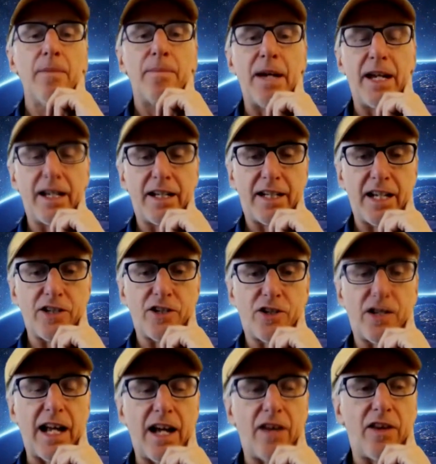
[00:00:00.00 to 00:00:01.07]
paying attention
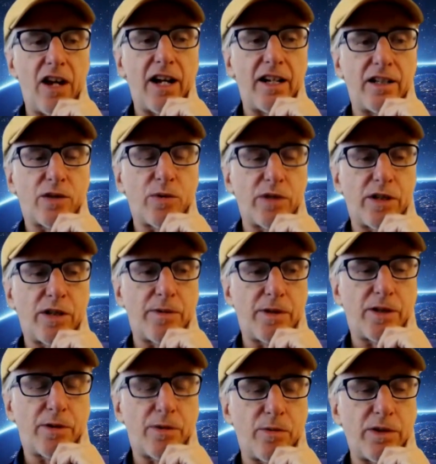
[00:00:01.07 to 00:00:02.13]
to how the audience
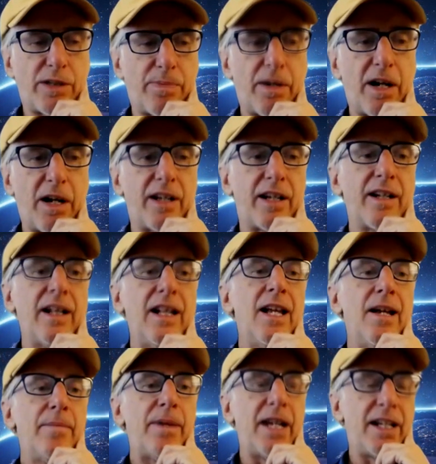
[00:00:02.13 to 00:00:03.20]
was responding,
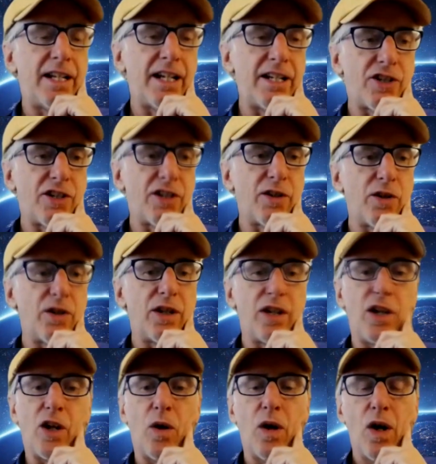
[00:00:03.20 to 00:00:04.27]
pay attention to it,
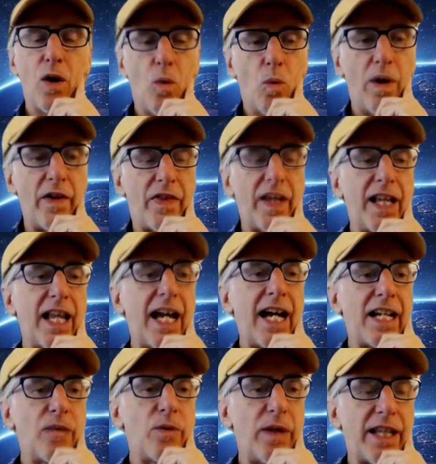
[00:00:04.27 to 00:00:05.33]
you know, what they
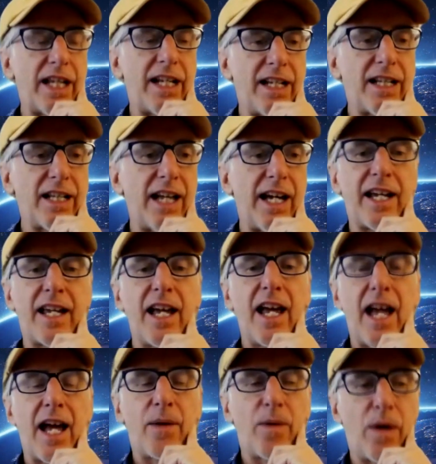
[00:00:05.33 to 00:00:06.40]
liked and what they didn't like,
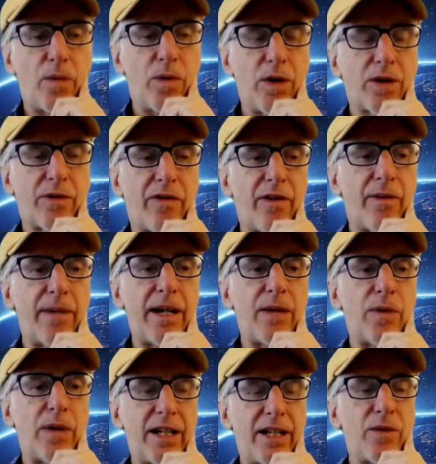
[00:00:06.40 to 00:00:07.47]
and what worked for me and
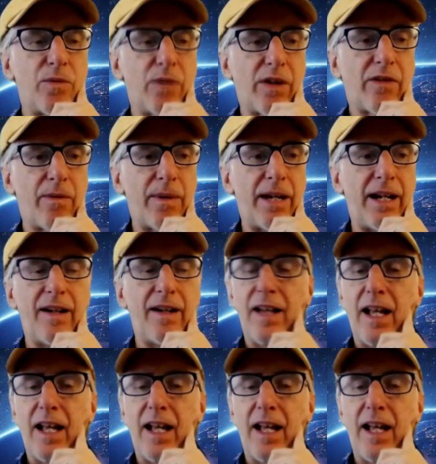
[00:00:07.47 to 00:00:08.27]
what didn't work for me.